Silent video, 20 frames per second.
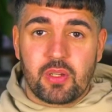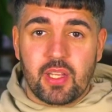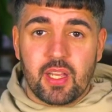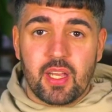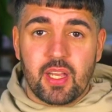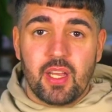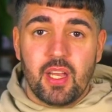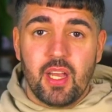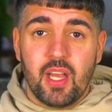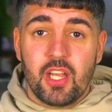it.
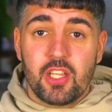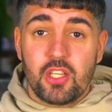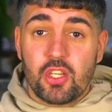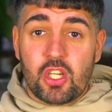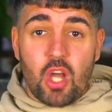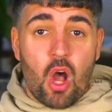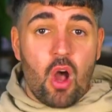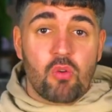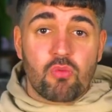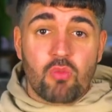You
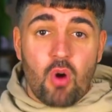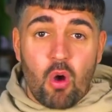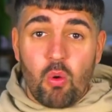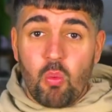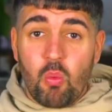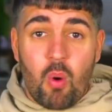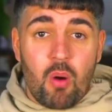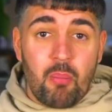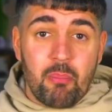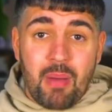can't roll
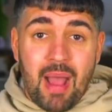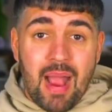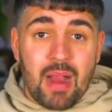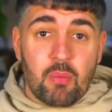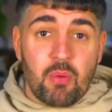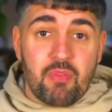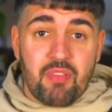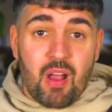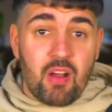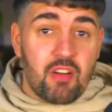one back
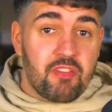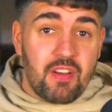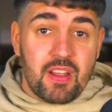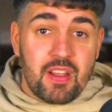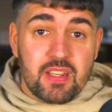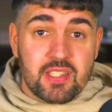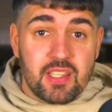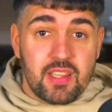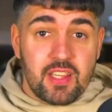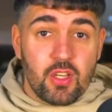without
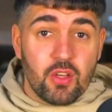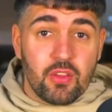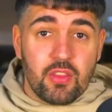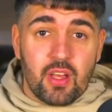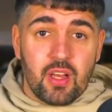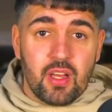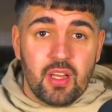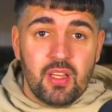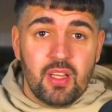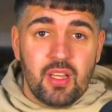affecting the
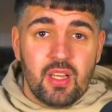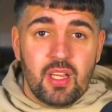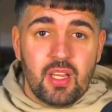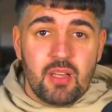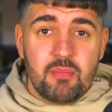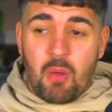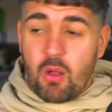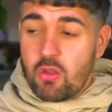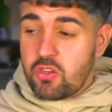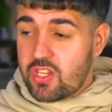other.
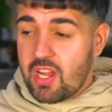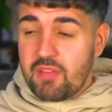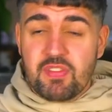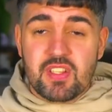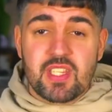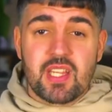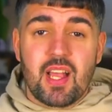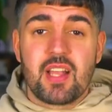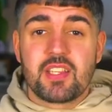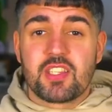Most
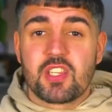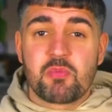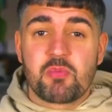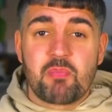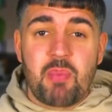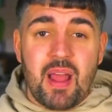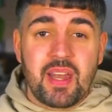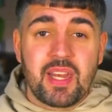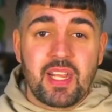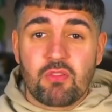advertisers
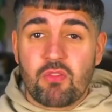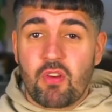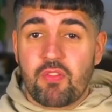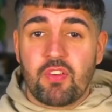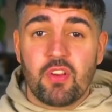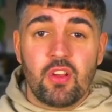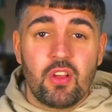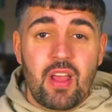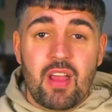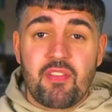panic,
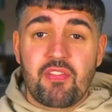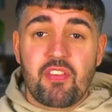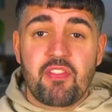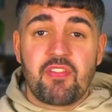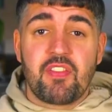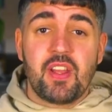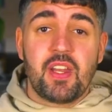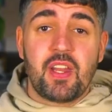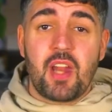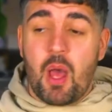revert
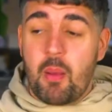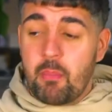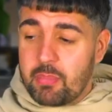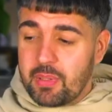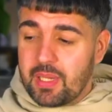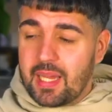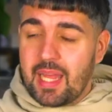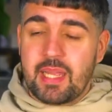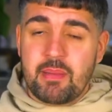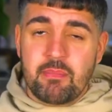everything and
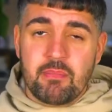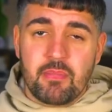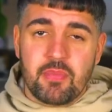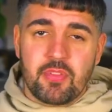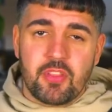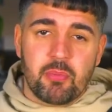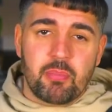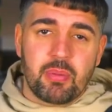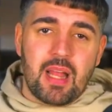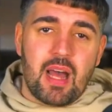blame
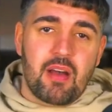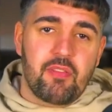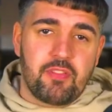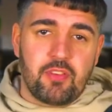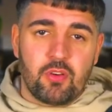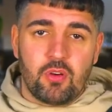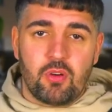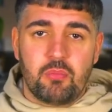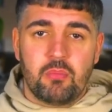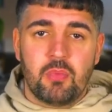the
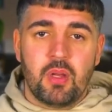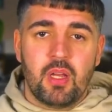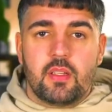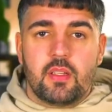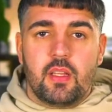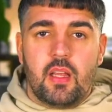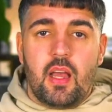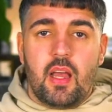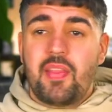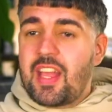platform.
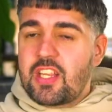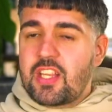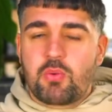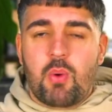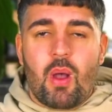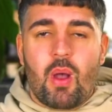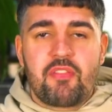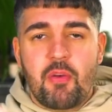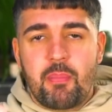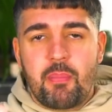And that's
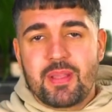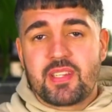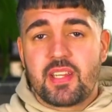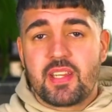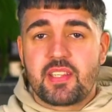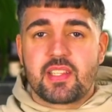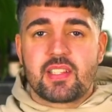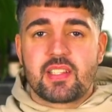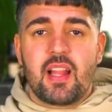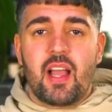why for
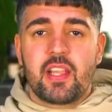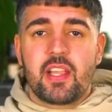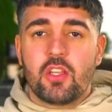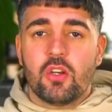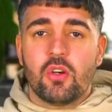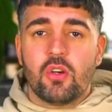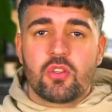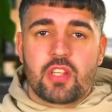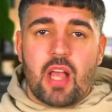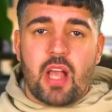businesses like
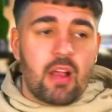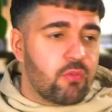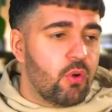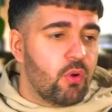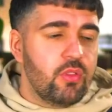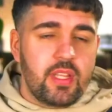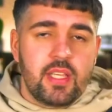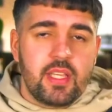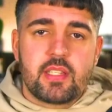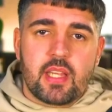yours, I
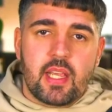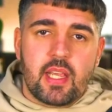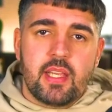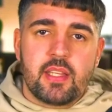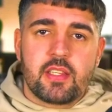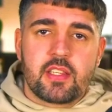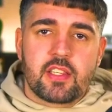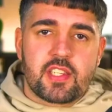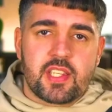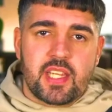run these
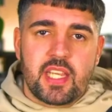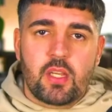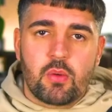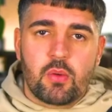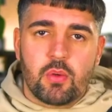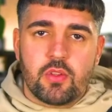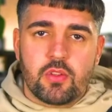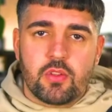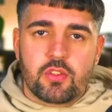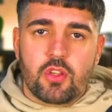in
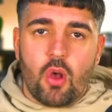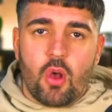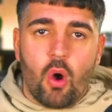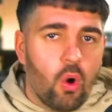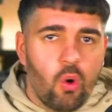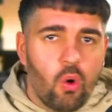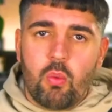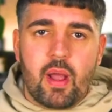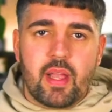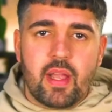sequence,
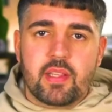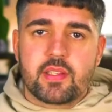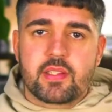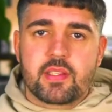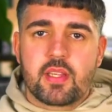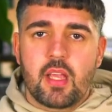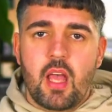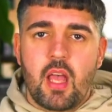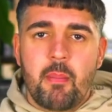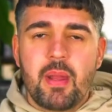
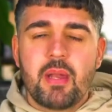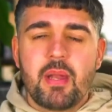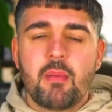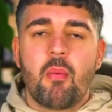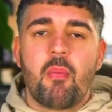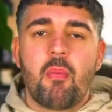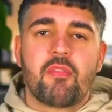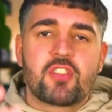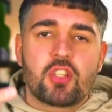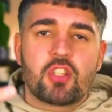always. A
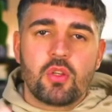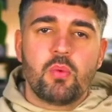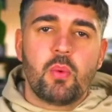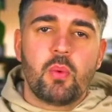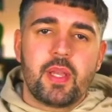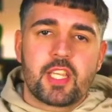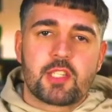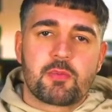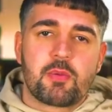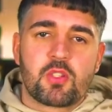minimum of 2
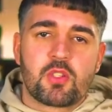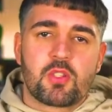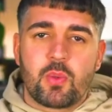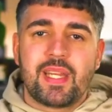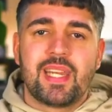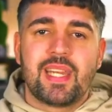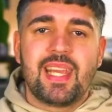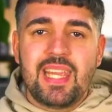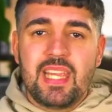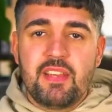weeks
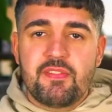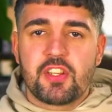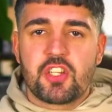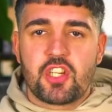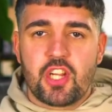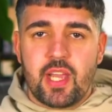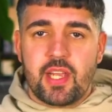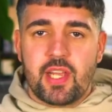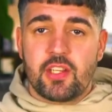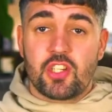between either
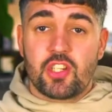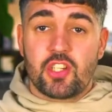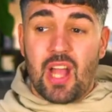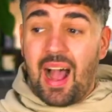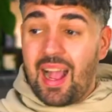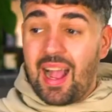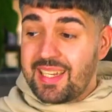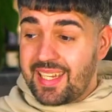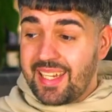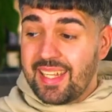change,
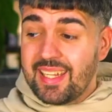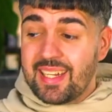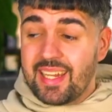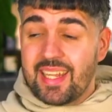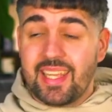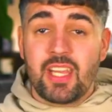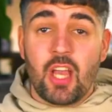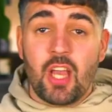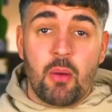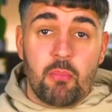
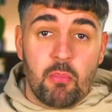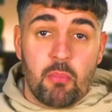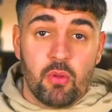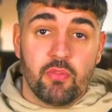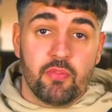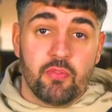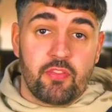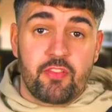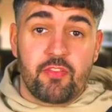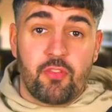ideally a
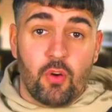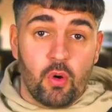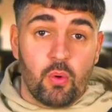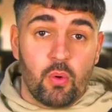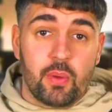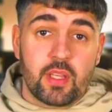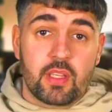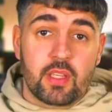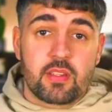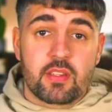month, 4
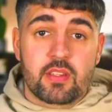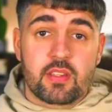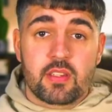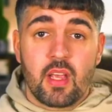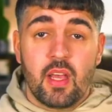weeks.